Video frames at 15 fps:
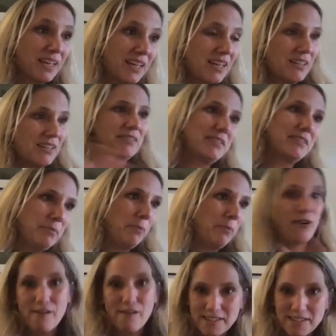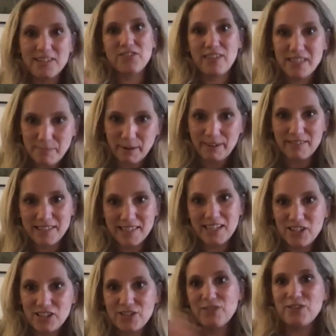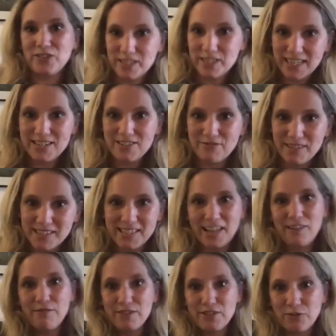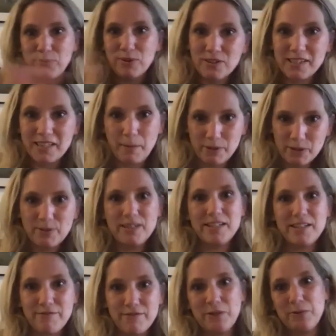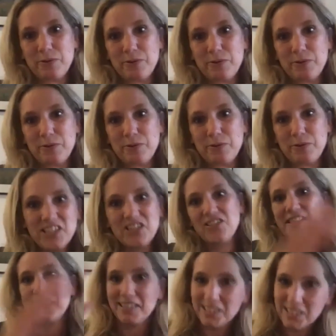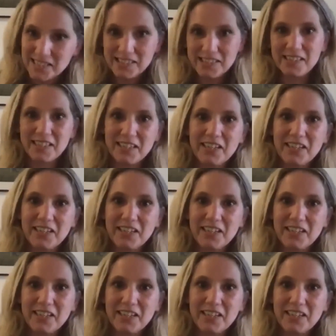privacy and transparency issues on the data itself as you're passing it between different organizations, the licensing